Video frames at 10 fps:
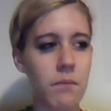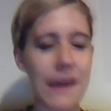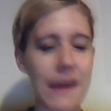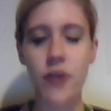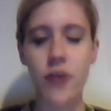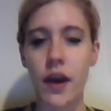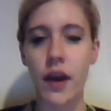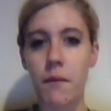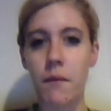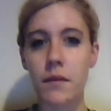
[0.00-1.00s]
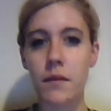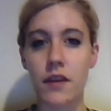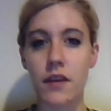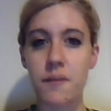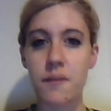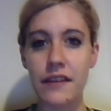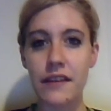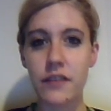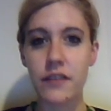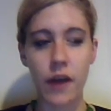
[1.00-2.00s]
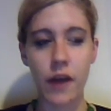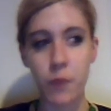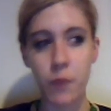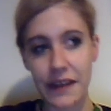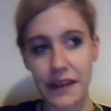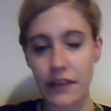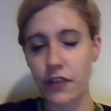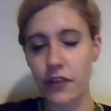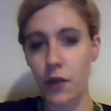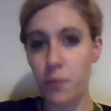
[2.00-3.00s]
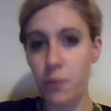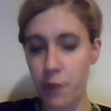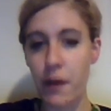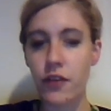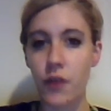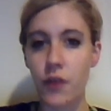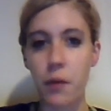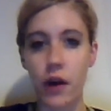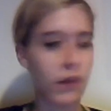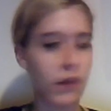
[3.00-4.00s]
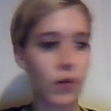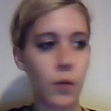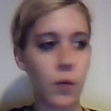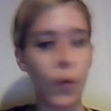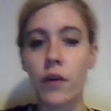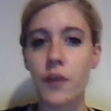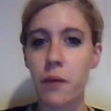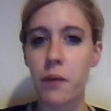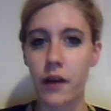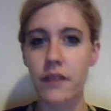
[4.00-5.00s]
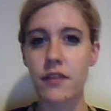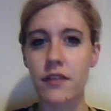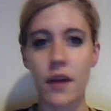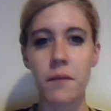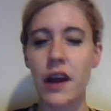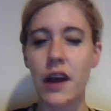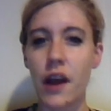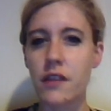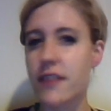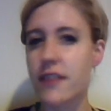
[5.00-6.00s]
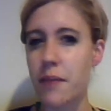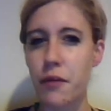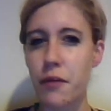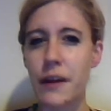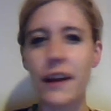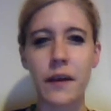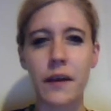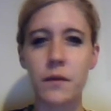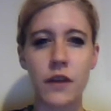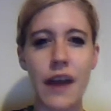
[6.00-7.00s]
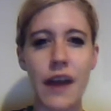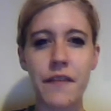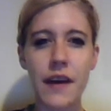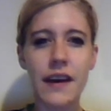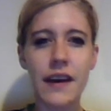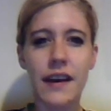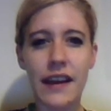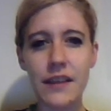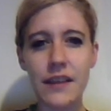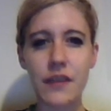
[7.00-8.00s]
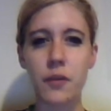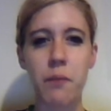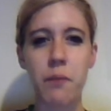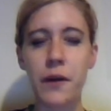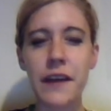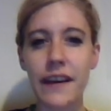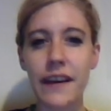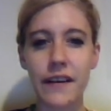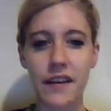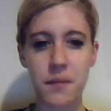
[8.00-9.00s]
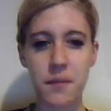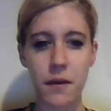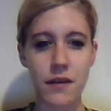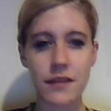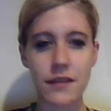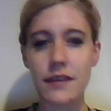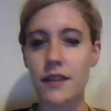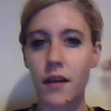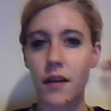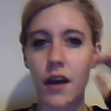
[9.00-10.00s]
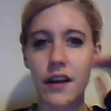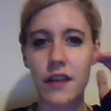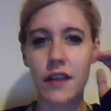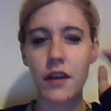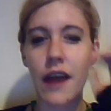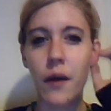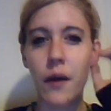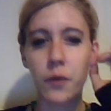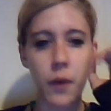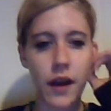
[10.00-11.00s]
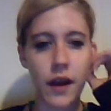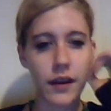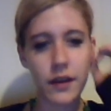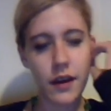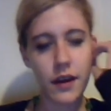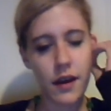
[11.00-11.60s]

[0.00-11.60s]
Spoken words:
make time to spend time with with both of your partners or all of your partners alone, separately? Like, do you have individual bonding experiences? I don't know how it would work.